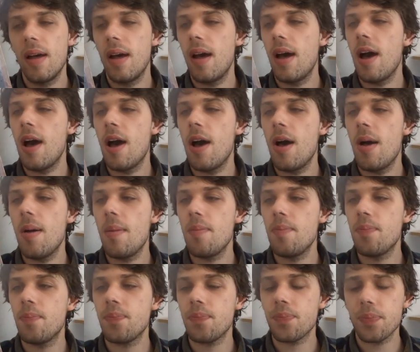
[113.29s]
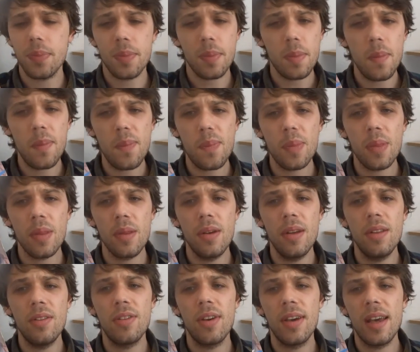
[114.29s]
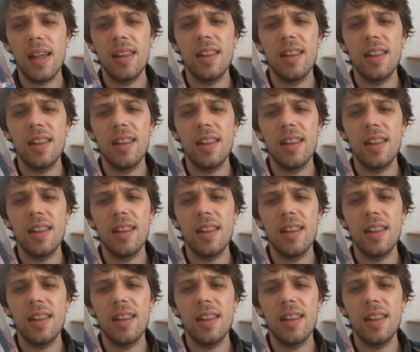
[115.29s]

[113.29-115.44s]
Um, And so yeah,